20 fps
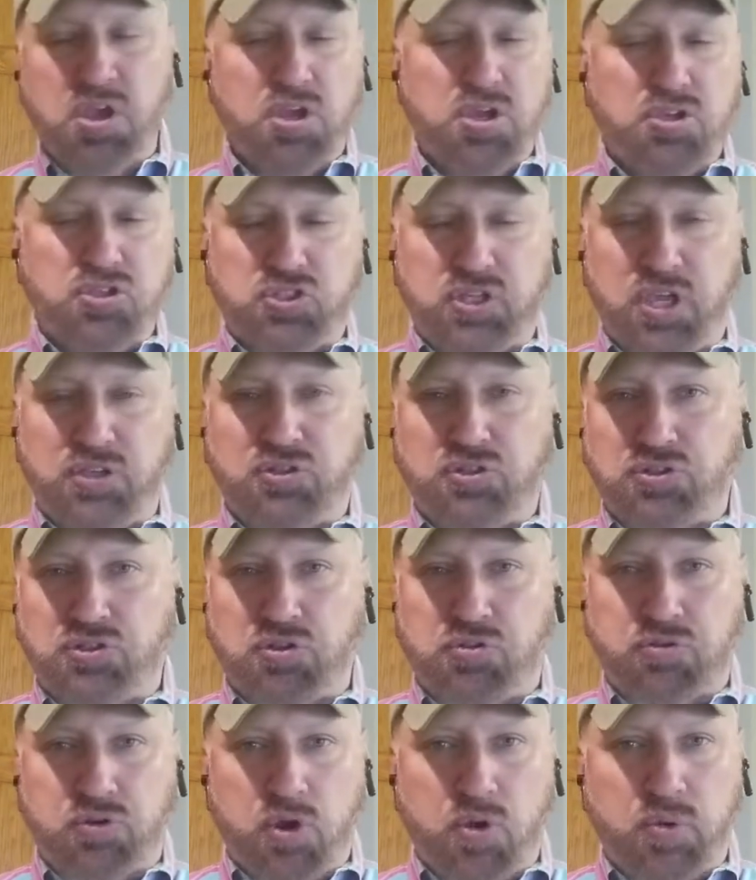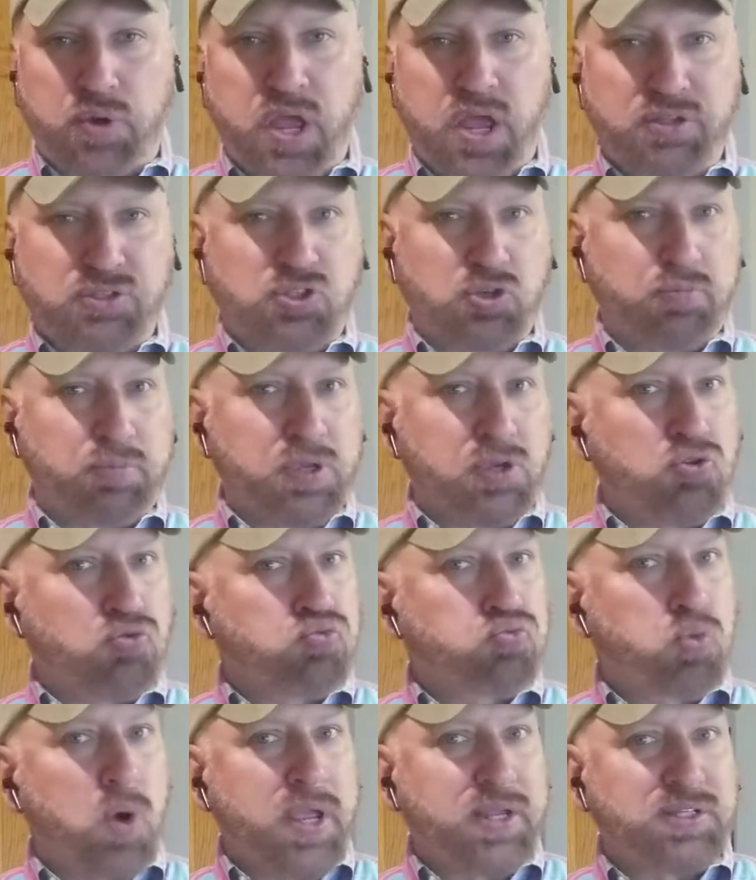Schedules are thrown out, so it'd be
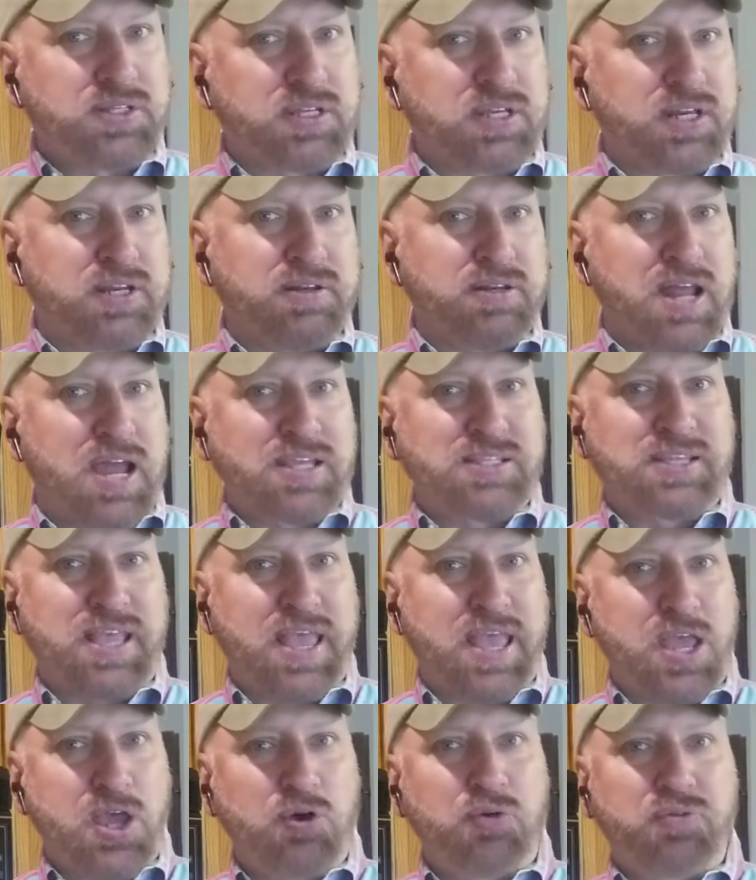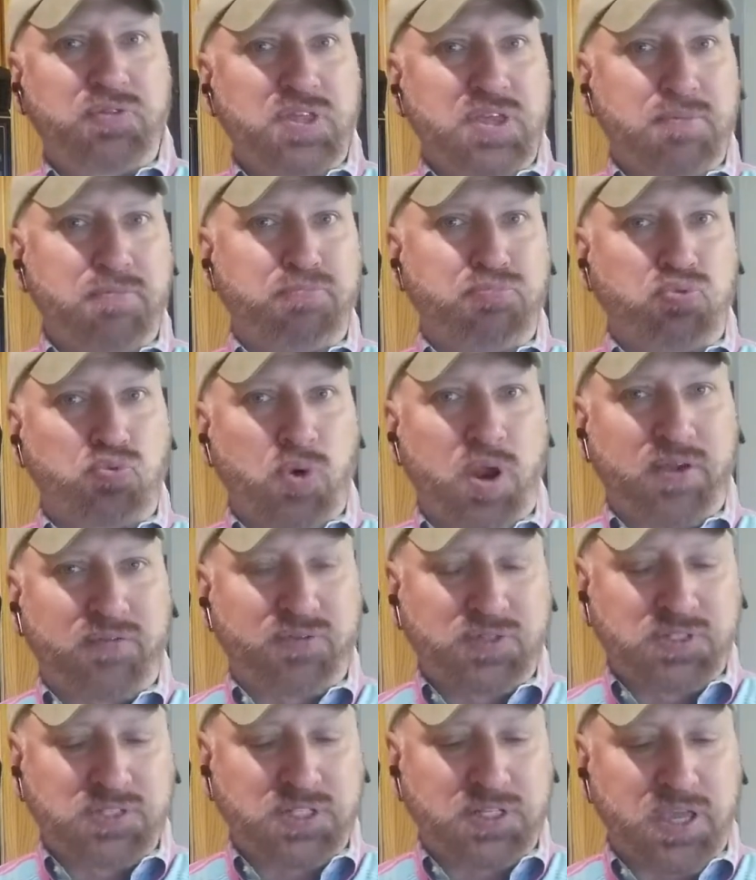great to get a nice, healthy
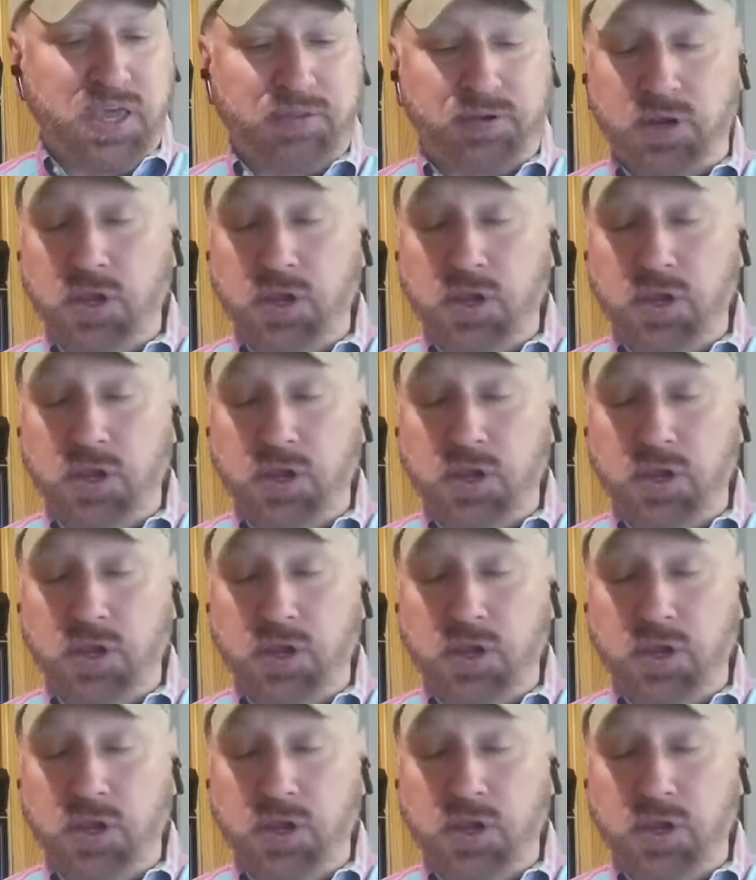breakfast together.